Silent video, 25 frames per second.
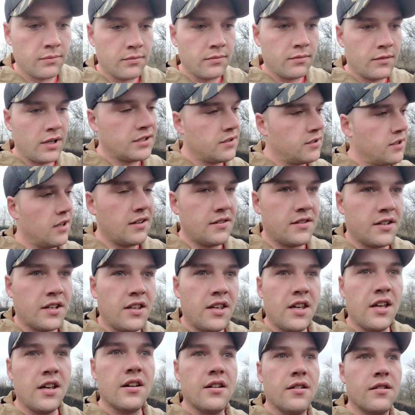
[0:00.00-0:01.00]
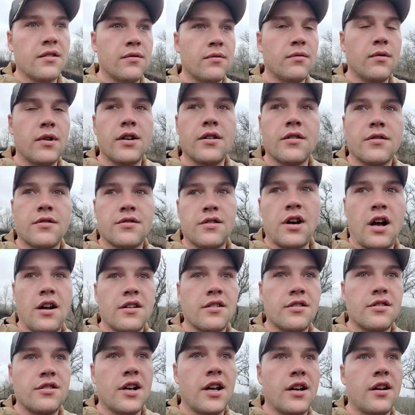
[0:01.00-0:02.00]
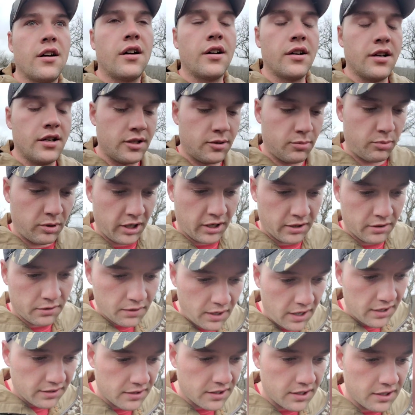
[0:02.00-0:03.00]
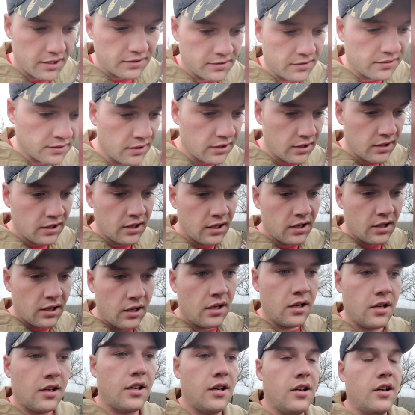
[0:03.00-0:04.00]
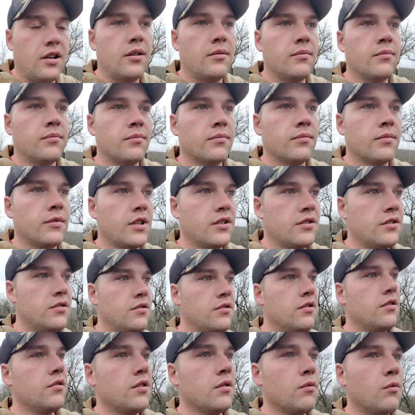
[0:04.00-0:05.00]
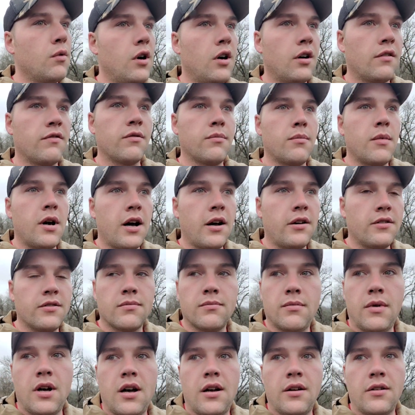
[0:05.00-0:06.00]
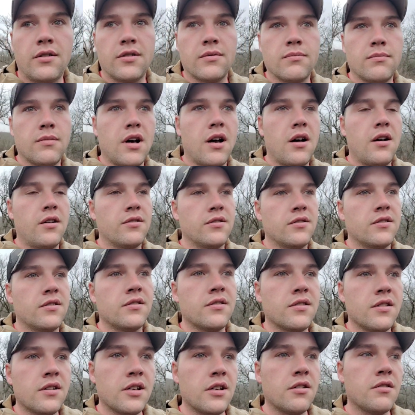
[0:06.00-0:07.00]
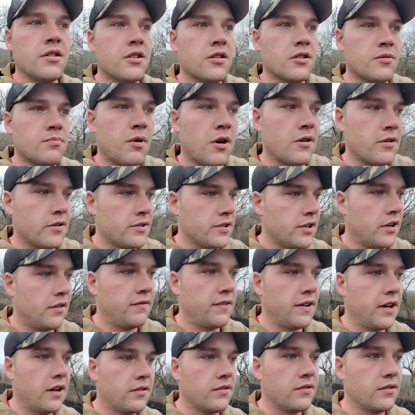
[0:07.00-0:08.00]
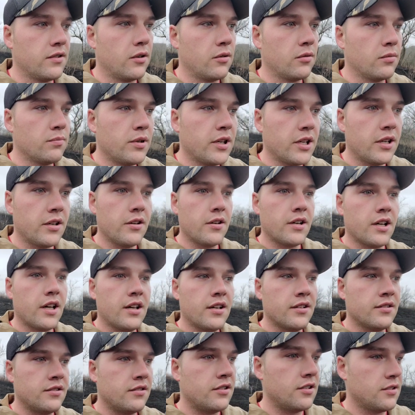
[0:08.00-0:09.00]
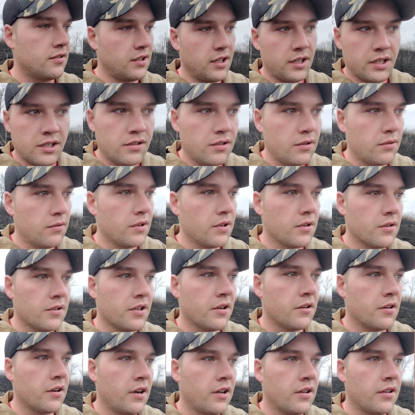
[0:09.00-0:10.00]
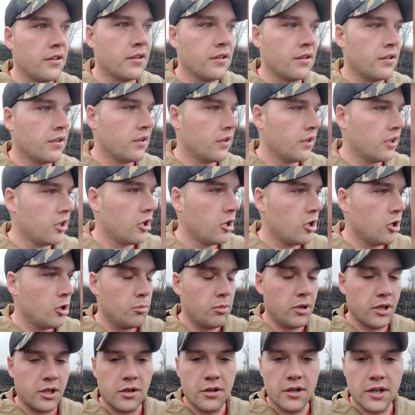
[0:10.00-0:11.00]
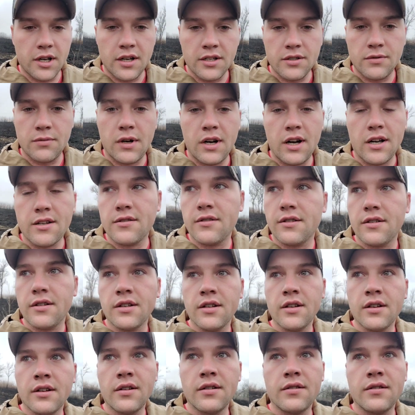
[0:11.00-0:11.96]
That's a key to when you're trying to shed hunt, is picking the right days, because you can walk for miles and miles and miles, and you can just burn yourself out. So pick your days just like you do when you're deer hunting. Pick your days wisely.